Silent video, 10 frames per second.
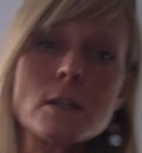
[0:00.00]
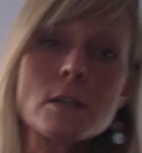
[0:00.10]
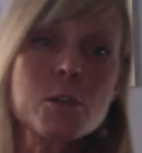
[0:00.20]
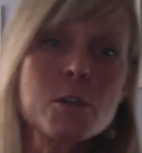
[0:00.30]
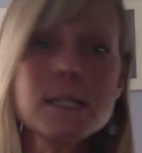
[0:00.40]

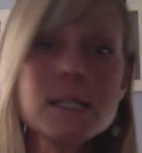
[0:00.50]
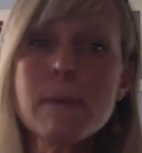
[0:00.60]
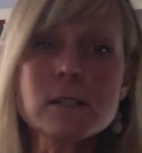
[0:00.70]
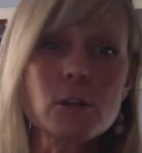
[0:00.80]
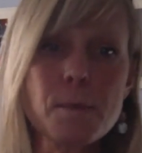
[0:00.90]
So these
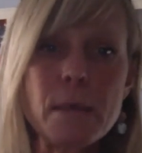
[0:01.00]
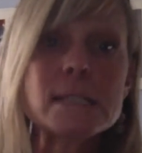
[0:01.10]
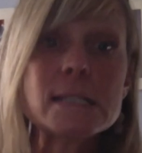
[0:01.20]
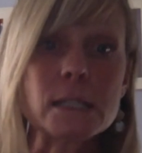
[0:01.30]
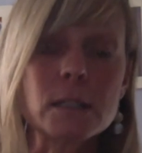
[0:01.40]
emails are
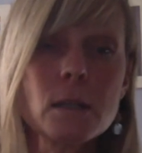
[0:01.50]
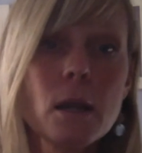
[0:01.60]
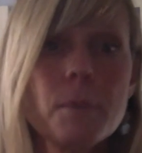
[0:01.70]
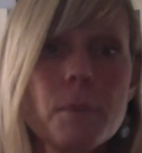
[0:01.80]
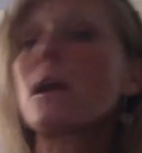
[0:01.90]
amazing
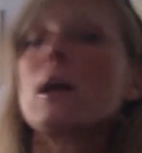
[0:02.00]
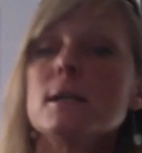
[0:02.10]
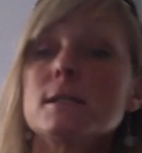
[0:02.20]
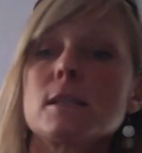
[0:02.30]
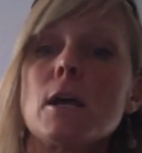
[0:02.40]

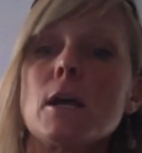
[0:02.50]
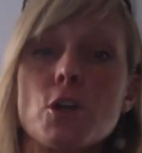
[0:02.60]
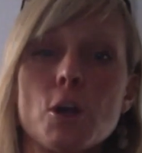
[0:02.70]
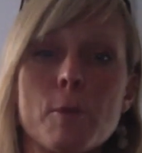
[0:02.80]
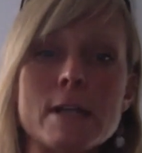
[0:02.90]
because
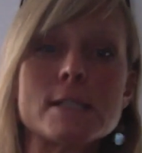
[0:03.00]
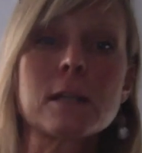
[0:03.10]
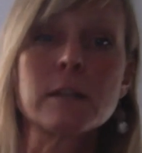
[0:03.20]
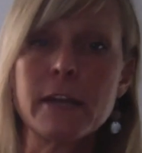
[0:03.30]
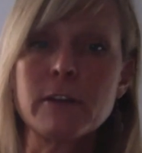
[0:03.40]
you're
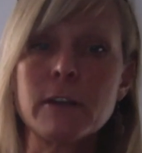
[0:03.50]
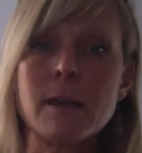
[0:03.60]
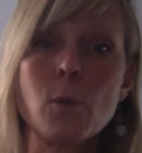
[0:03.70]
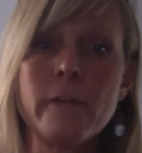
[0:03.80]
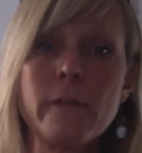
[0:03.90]
basically giving them
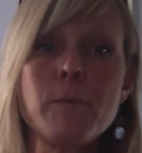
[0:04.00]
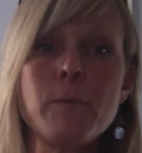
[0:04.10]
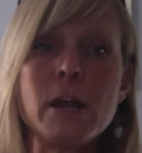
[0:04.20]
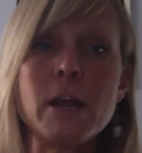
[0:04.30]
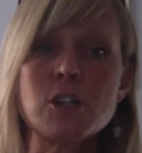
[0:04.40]
more
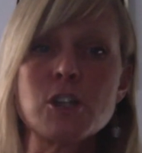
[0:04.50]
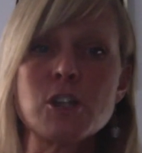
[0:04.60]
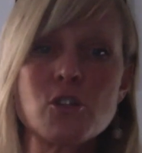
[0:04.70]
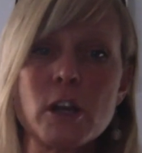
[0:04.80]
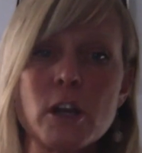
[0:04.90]
information,
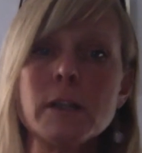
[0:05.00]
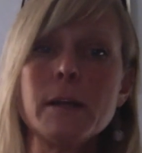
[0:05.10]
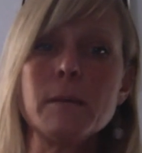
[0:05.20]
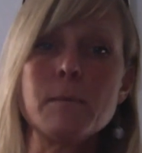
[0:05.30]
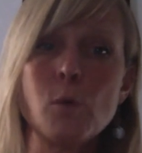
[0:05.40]

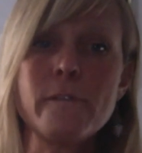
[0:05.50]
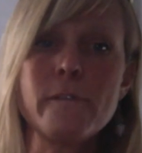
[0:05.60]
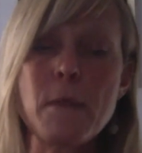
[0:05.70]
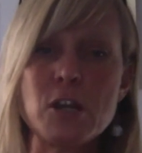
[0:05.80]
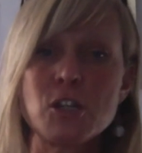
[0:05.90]
trickling more
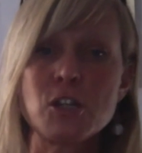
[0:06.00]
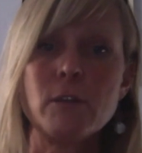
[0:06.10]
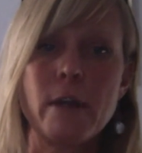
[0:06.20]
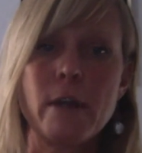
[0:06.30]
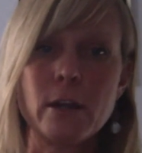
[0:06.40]
information on a
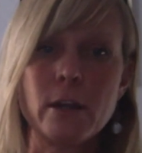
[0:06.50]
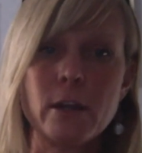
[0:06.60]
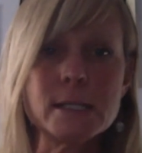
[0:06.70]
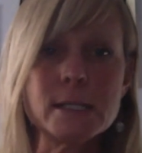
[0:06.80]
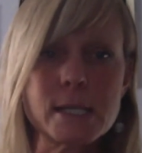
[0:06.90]
regular
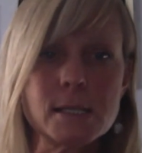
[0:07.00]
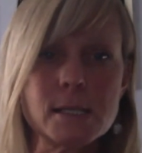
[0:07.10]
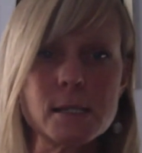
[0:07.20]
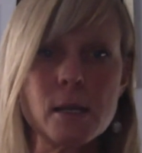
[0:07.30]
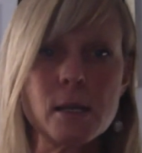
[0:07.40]

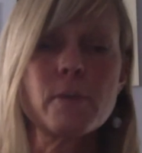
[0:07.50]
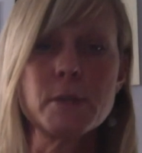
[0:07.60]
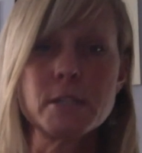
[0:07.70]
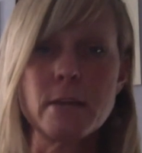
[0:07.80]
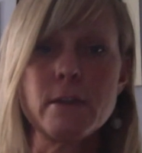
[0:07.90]
basis from the
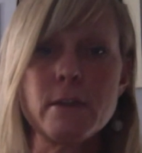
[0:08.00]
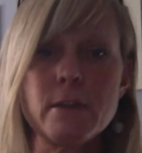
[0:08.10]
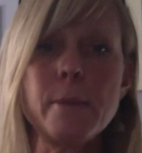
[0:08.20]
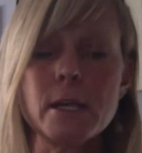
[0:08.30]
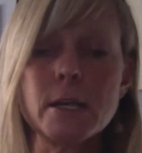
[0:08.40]
day they
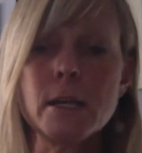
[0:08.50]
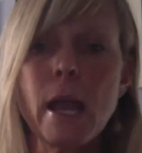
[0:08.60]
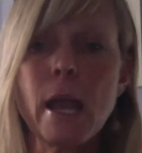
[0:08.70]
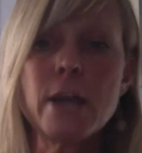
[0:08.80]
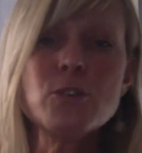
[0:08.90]
opt in.
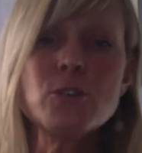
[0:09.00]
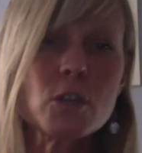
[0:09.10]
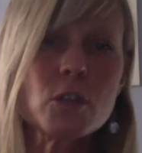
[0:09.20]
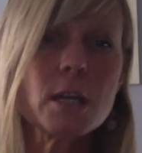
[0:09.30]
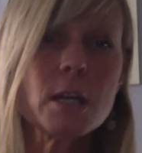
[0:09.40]
And
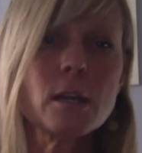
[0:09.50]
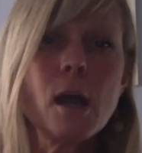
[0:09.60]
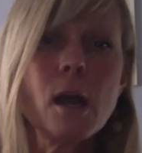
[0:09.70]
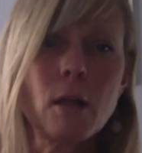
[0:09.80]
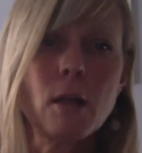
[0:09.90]
usually
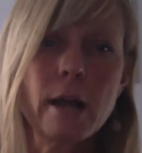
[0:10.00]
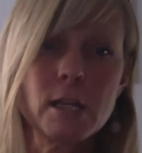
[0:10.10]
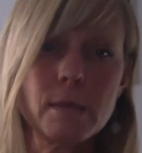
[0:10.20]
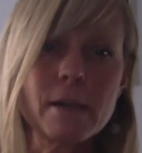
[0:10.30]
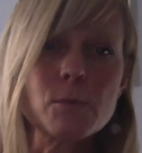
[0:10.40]
a lot of the
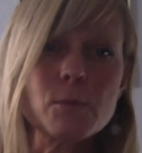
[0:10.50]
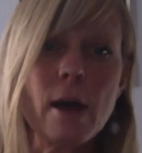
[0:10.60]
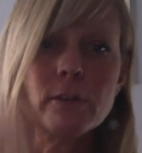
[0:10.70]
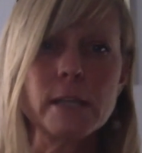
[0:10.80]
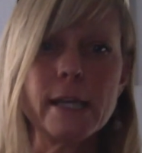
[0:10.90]
emails will have
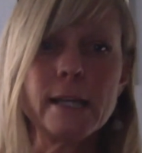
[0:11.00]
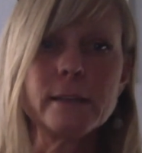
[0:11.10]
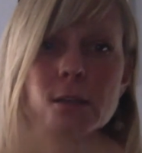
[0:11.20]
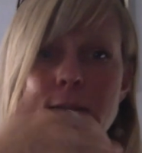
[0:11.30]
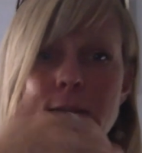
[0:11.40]
a link
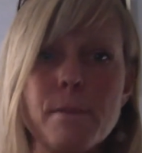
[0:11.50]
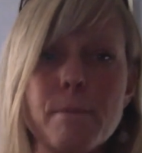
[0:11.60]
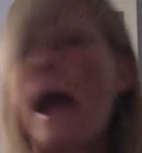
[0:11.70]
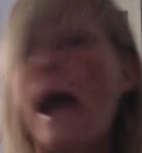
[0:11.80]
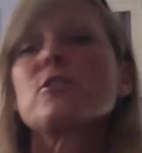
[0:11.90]
that'll take them
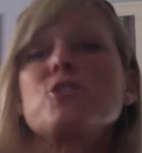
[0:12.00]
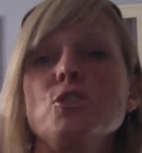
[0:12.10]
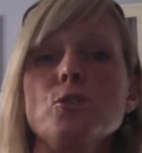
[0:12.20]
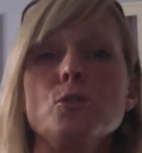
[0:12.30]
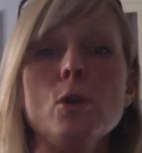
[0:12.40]
back
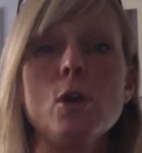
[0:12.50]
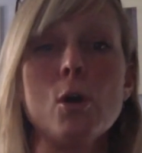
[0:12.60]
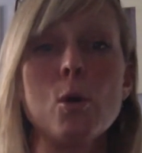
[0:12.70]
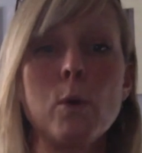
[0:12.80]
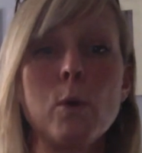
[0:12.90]
to
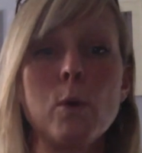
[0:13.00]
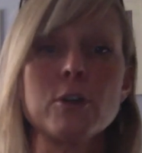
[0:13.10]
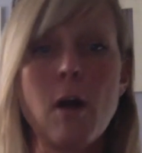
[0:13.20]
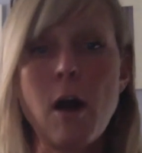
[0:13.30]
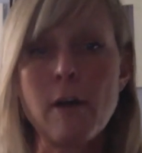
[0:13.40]
whatever
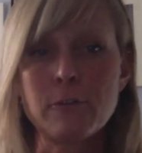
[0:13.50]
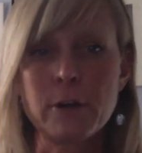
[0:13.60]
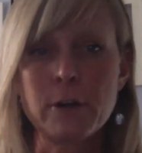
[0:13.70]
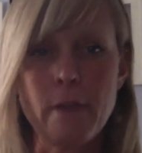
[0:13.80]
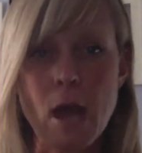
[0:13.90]
you're
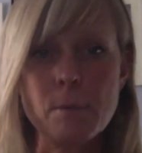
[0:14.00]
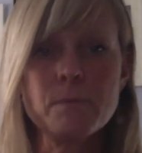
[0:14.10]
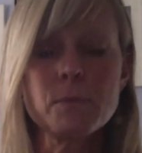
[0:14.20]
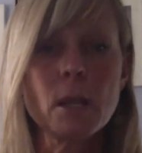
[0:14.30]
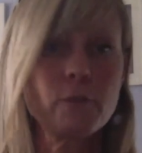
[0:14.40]
offering them.
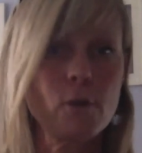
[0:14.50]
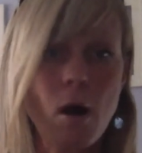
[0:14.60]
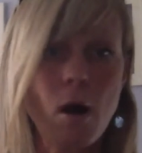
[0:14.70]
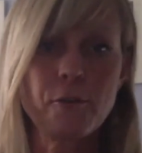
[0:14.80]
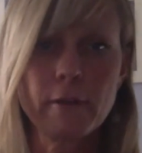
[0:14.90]
If you're
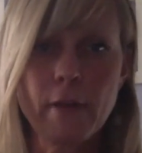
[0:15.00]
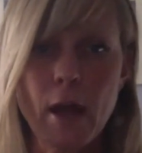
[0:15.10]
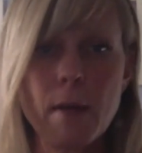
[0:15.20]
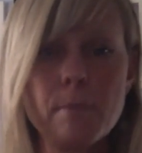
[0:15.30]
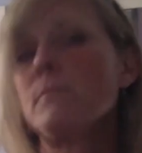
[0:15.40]
offering
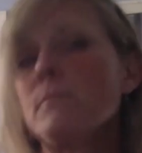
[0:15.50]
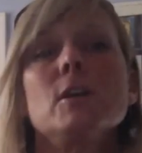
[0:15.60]
them,